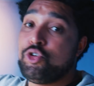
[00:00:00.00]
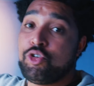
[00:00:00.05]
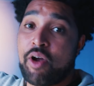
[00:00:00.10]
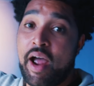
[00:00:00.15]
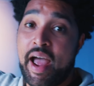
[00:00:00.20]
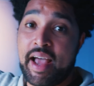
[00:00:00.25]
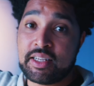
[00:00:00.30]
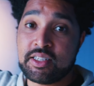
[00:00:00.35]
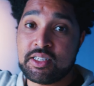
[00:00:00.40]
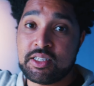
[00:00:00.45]

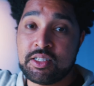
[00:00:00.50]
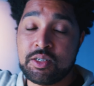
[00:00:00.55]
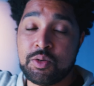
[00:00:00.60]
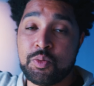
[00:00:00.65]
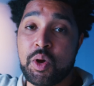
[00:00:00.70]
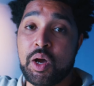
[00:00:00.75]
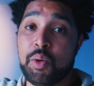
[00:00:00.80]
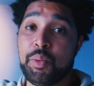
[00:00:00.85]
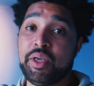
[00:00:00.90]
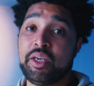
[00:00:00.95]
tracks
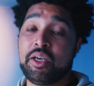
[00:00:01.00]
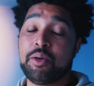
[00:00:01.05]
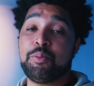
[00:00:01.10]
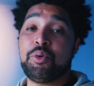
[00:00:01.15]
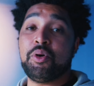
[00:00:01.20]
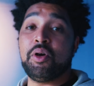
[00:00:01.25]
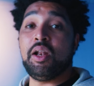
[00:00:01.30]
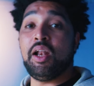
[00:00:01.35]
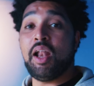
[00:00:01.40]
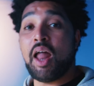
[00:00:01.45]
where we can
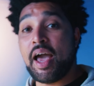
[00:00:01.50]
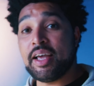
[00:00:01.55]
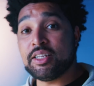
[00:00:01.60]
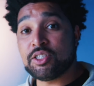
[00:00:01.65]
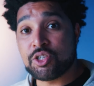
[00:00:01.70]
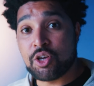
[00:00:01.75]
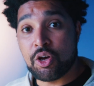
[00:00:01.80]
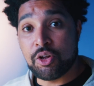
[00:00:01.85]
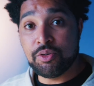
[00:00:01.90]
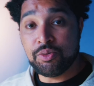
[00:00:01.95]
put
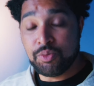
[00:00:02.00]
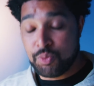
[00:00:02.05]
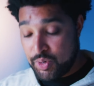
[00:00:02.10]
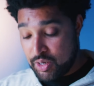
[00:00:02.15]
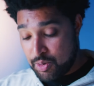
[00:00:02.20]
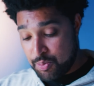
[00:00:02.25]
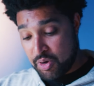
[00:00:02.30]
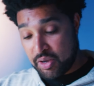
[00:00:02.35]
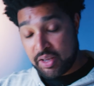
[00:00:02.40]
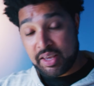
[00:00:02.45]
lights on, we
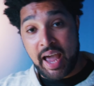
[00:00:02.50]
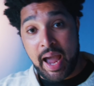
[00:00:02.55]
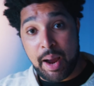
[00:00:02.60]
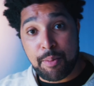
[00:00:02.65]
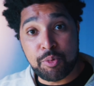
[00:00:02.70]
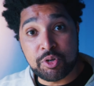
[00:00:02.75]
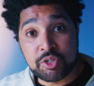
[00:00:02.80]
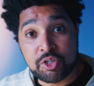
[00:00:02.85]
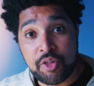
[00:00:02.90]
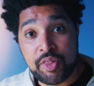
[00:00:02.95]
can put
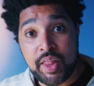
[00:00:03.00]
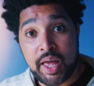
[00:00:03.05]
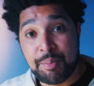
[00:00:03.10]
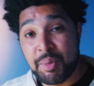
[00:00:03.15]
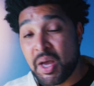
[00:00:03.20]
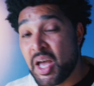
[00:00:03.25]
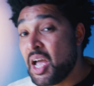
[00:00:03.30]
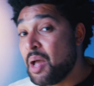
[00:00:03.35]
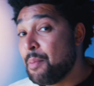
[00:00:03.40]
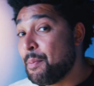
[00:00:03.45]
cameras on
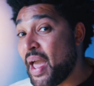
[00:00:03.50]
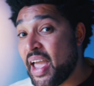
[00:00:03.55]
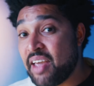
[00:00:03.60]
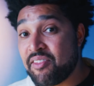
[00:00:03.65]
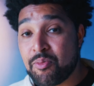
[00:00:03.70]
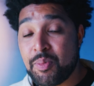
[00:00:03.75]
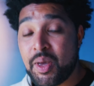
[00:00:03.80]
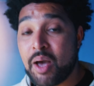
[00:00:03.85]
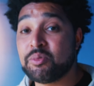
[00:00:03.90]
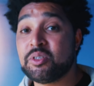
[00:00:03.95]
them, may
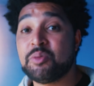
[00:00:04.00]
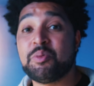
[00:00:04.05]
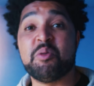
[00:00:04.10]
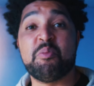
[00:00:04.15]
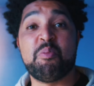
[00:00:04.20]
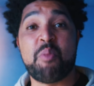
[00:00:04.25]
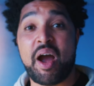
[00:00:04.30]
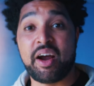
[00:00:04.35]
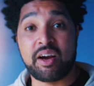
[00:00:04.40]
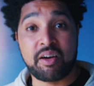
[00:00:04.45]
even be able to
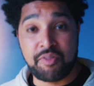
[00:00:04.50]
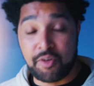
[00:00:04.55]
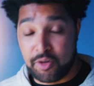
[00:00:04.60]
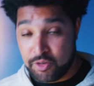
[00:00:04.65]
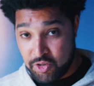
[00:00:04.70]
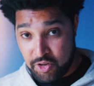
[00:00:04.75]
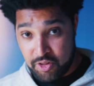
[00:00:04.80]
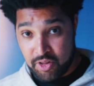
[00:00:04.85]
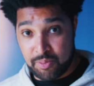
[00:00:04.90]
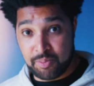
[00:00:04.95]
put
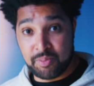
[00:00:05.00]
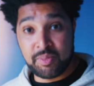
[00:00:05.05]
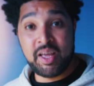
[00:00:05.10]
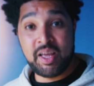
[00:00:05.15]
microphones on them.